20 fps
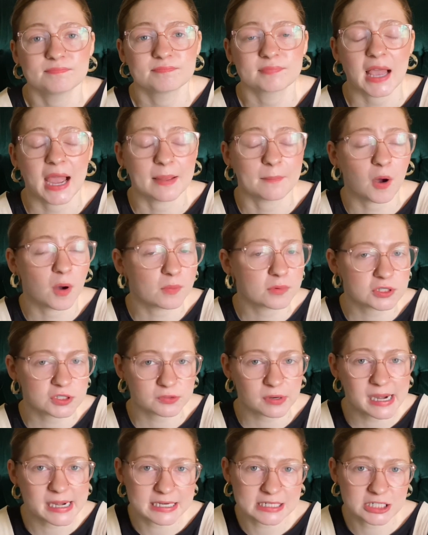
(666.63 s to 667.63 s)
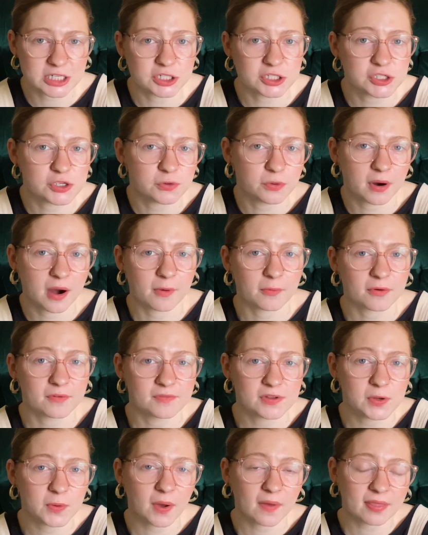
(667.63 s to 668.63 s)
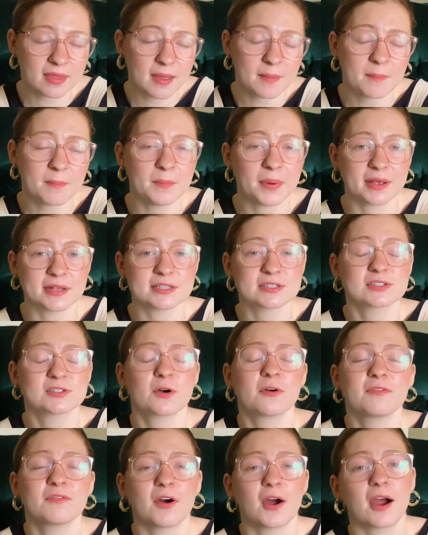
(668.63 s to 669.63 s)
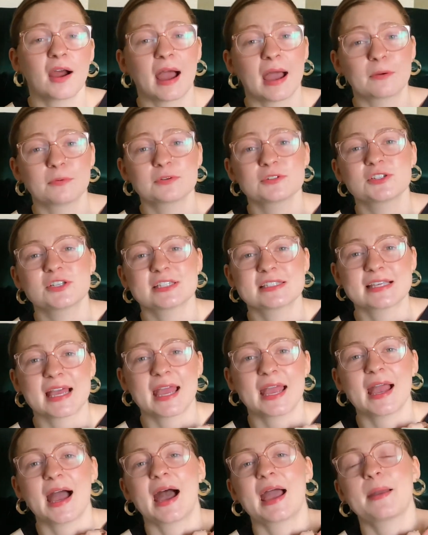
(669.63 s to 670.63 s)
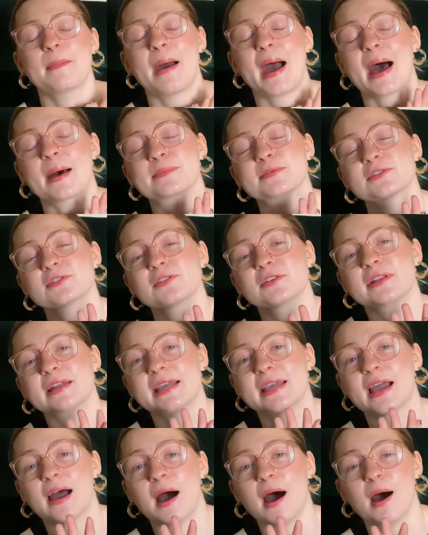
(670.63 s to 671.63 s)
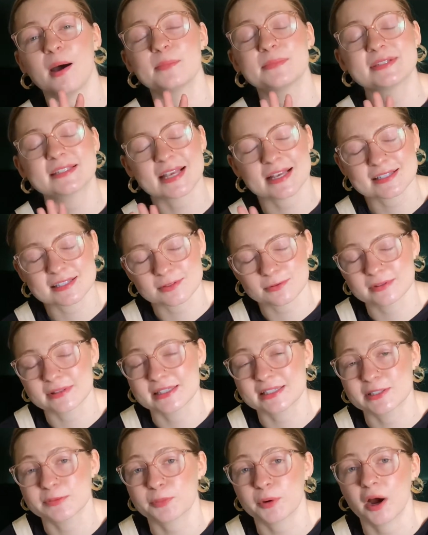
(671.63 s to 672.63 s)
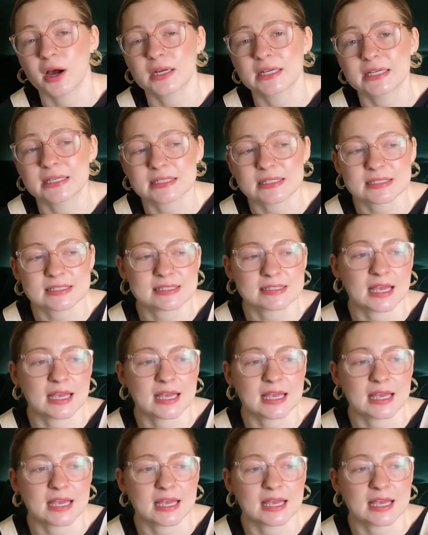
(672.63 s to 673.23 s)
I'm almost ready to do a review on them, but so far I will just say I am absolutely obsessed with these products.